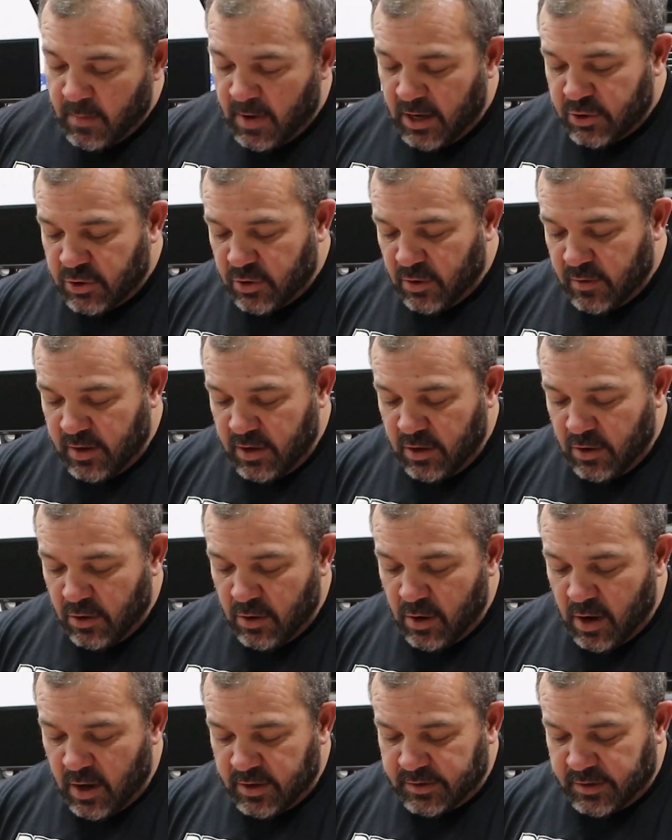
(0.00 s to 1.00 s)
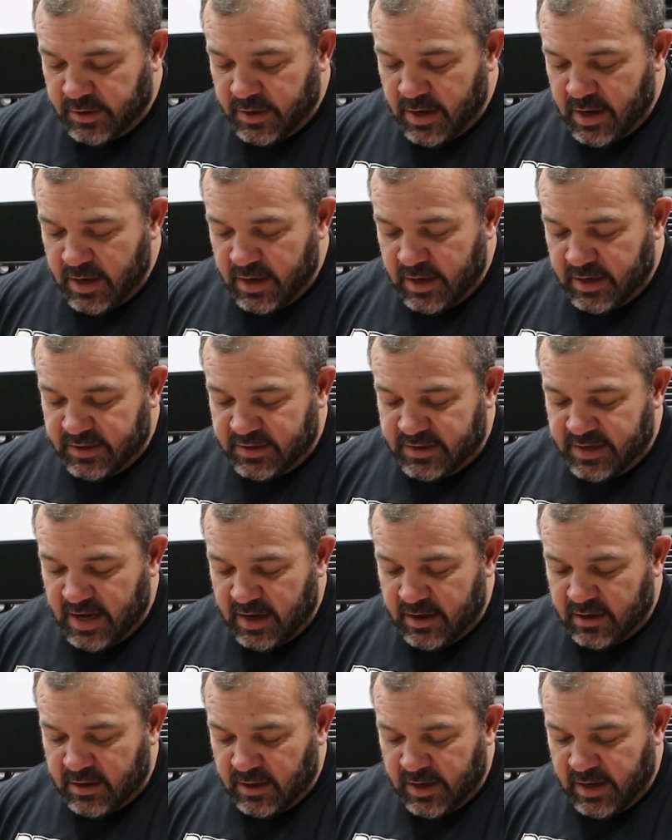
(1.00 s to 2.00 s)
Make sure that your nozzle nut is
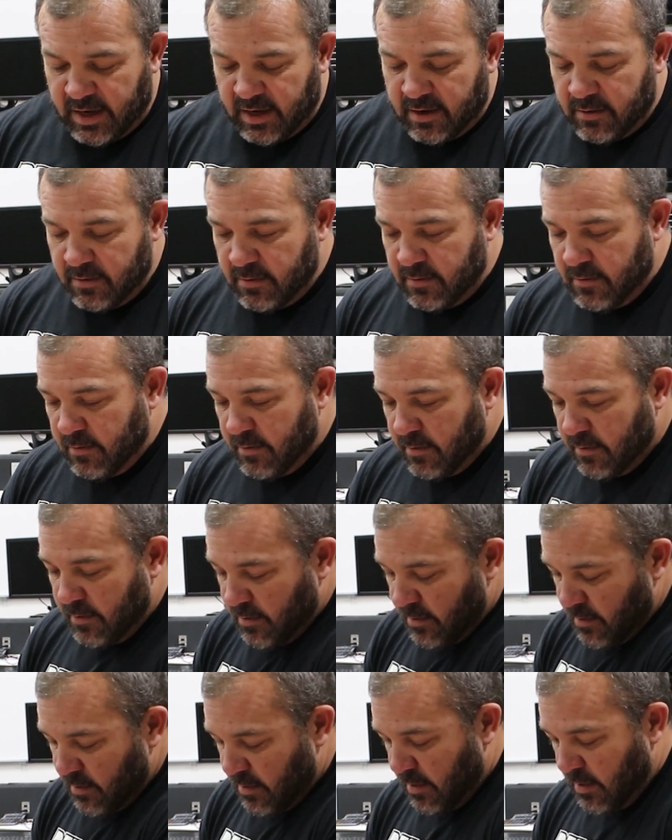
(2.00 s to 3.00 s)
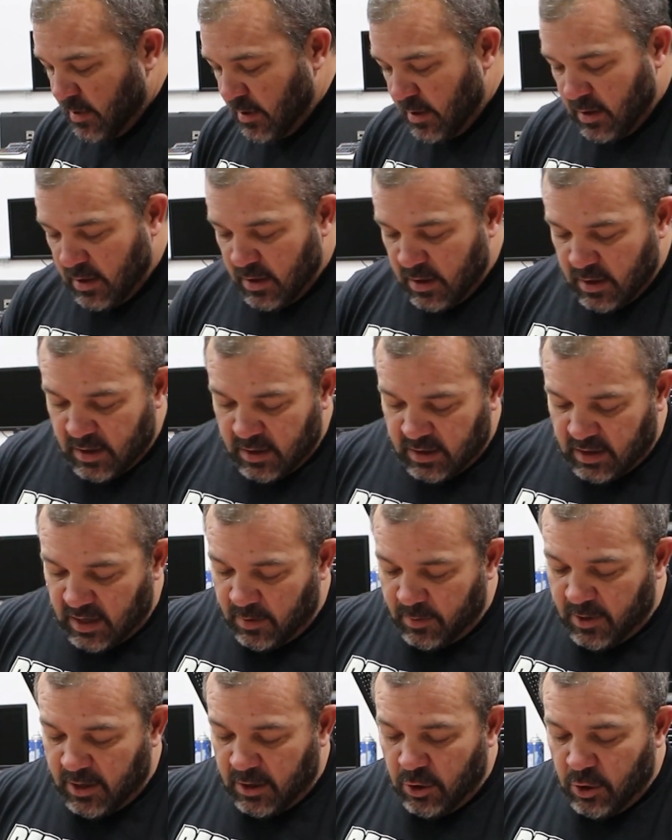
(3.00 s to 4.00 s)
dead clean. A
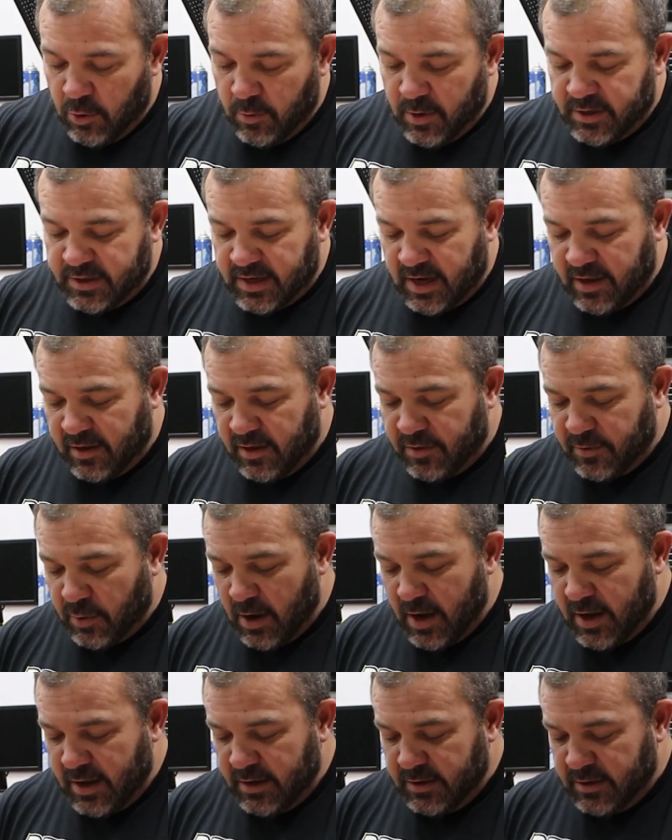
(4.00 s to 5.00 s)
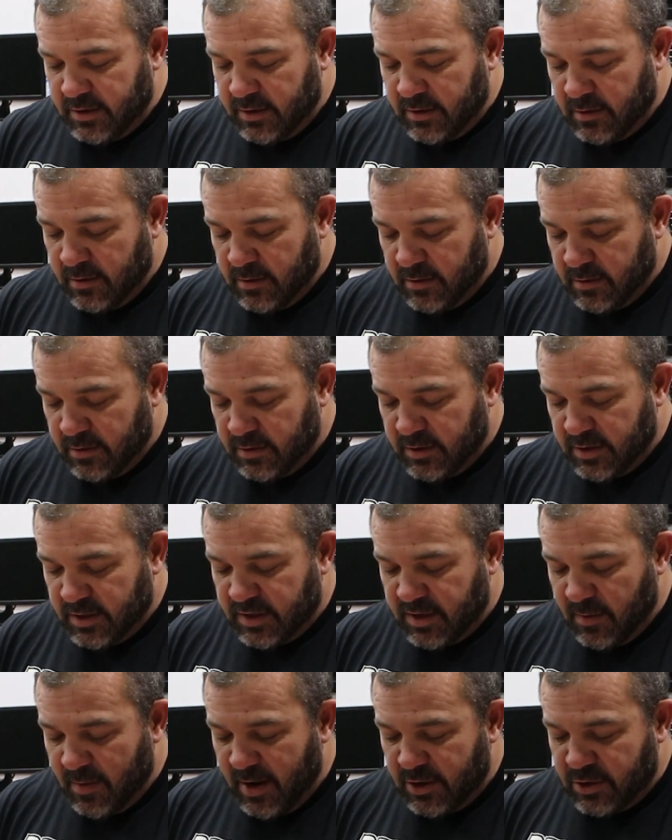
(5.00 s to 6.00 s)
little bit of lube inside the threads,
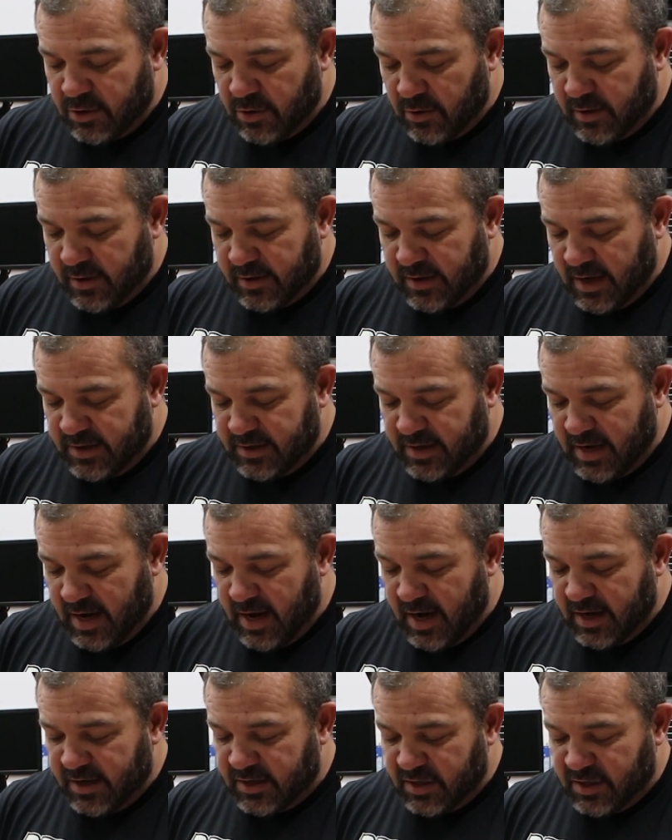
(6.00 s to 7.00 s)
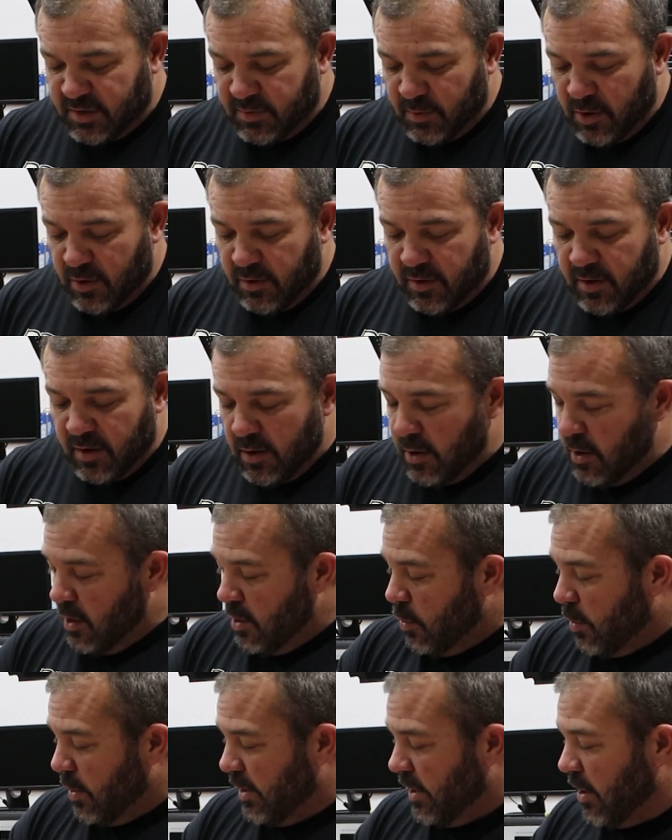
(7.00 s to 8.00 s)
just to make sure that they stay nice and smooth
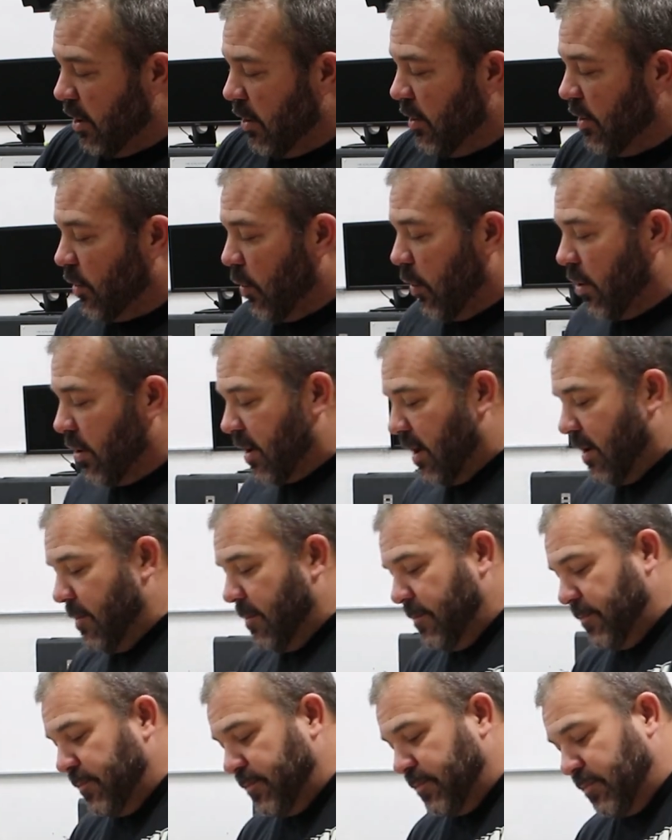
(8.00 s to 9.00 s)
when you go to torquing them.